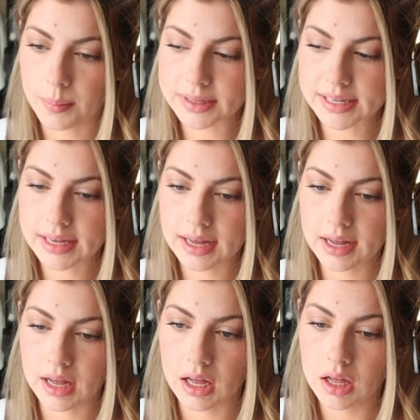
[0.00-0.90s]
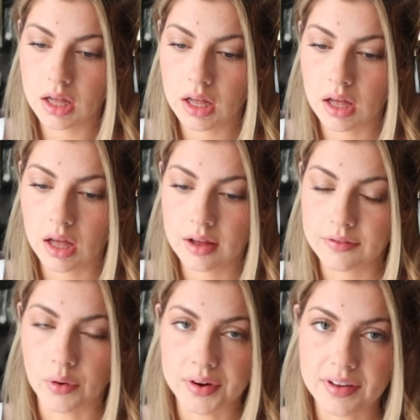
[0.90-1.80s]
it's like a
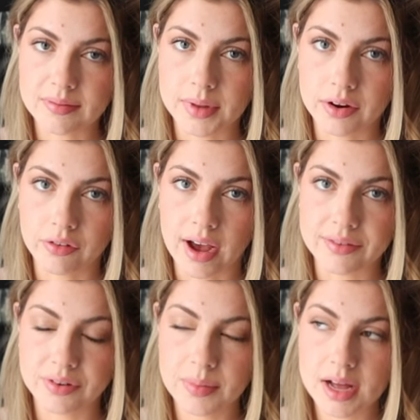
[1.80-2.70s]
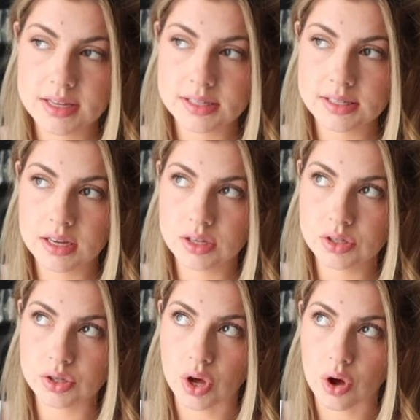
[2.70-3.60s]
45-minute ride from us,
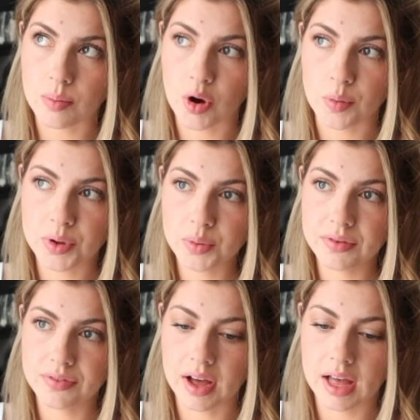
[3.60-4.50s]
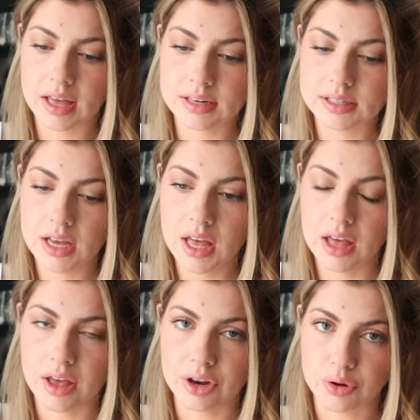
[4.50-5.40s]
so I'm hoping we find
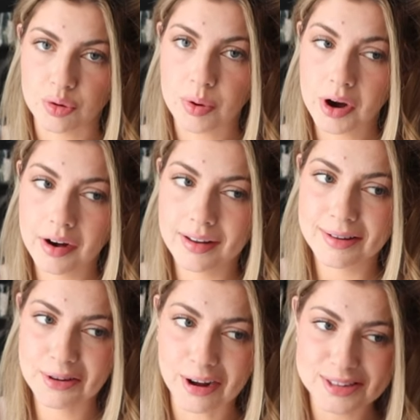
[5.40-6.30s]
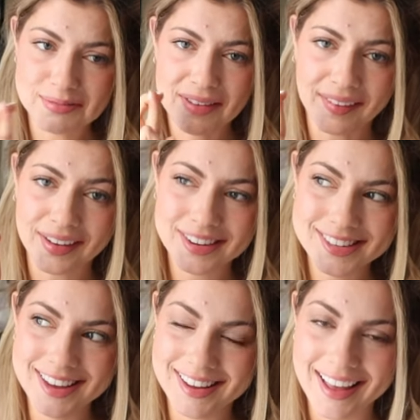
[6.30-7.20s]
an Uber. Crossing my fingers.